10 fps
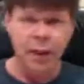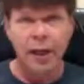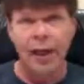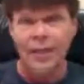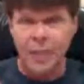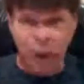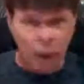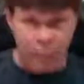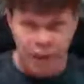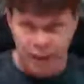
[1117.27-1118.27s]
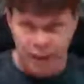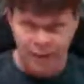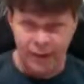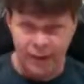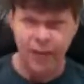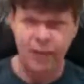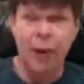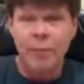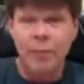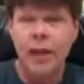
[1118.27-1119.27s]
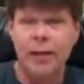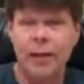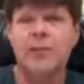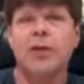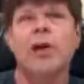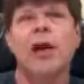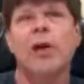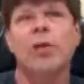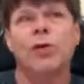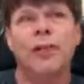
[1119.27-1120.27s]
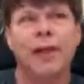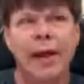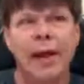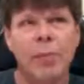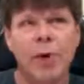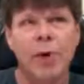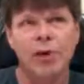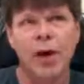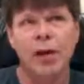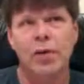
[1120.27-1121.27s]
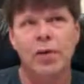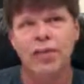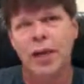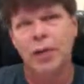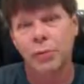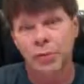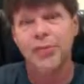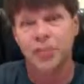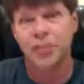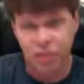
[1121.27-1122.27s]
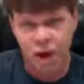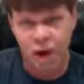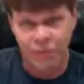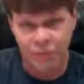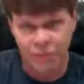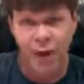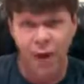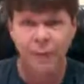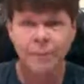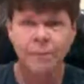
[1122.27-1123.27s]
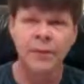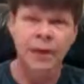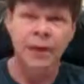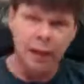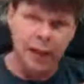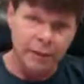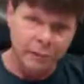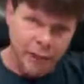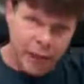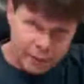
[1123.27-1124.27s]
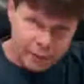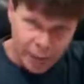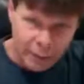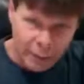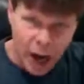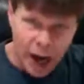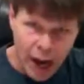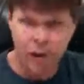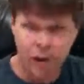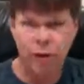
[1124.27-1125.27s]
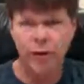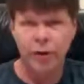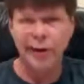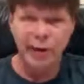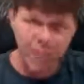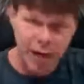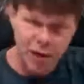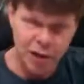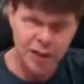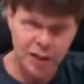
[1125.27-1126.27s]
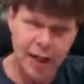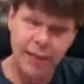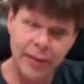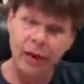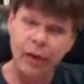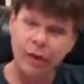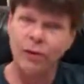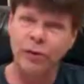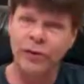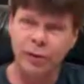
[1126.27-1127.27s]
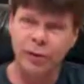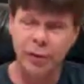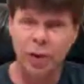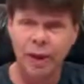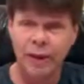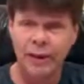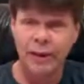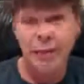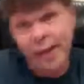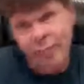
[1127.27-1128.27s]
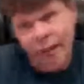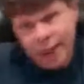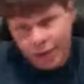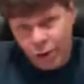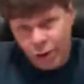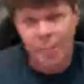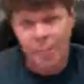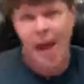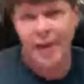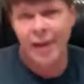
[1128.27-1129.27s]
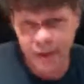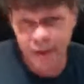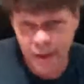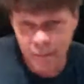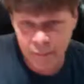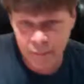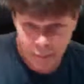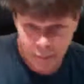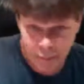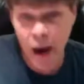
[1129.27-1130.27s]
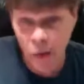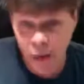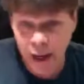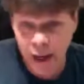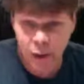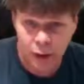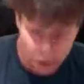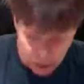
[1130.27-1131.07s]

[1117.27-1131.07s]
and I sell a bunch of different things. So I pick. I say, okay, well, today I'm going to try to go sell this software, and if they buy it, I'll earn a commission, and then I'll know that they're in the market to make money, and I'll back in them Empower Network.